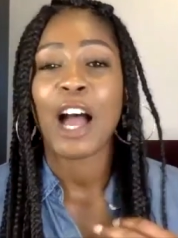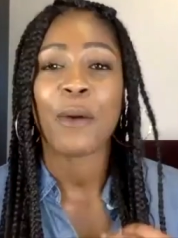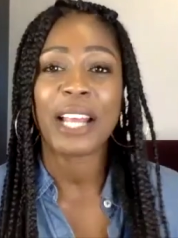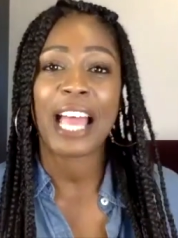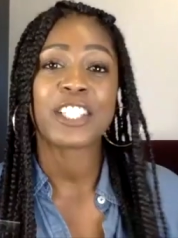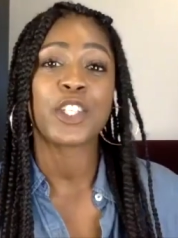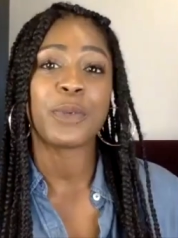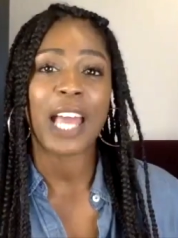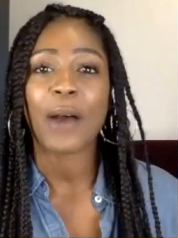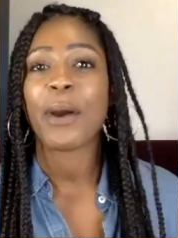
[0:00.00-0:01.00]
I want to ask
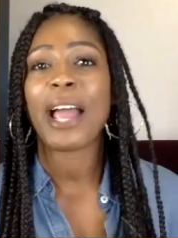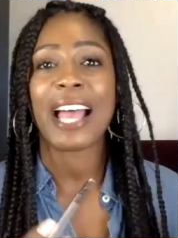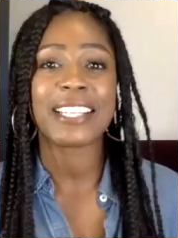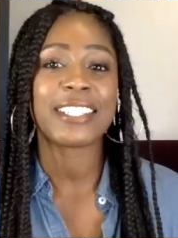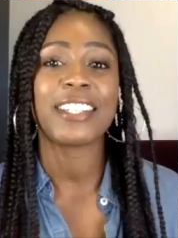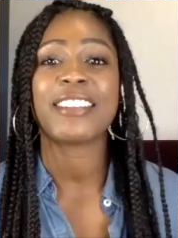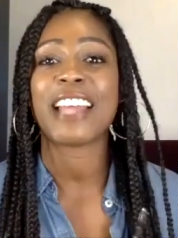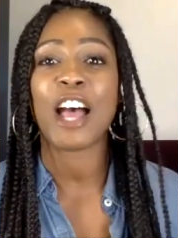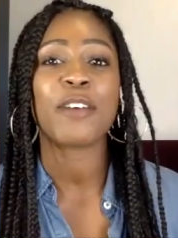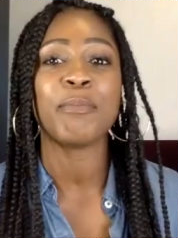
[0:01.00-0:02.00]
you now, has
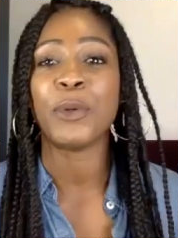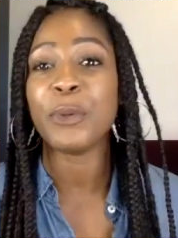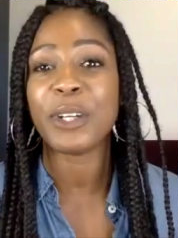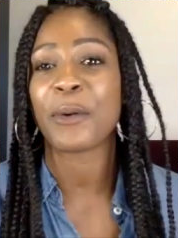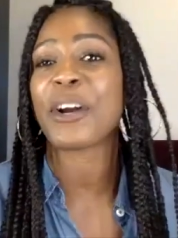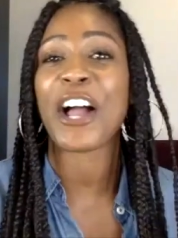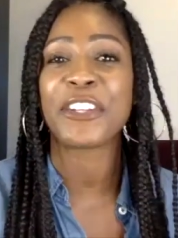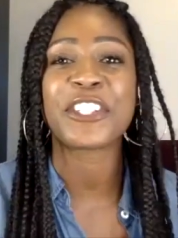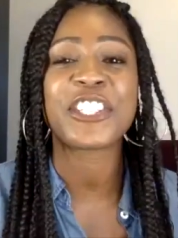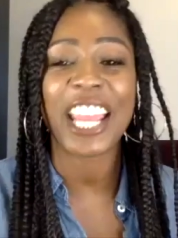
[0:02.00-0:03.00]
that mood or
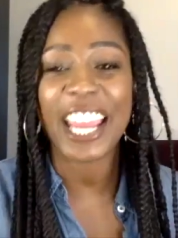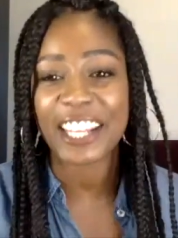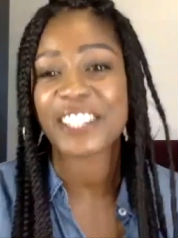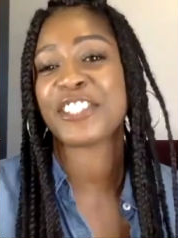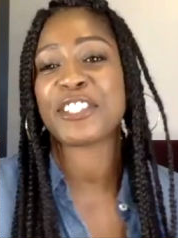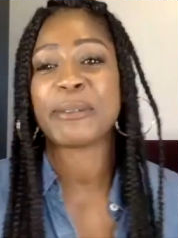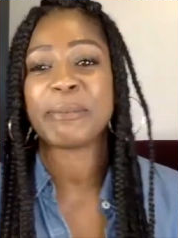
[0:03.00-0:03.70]
color changed?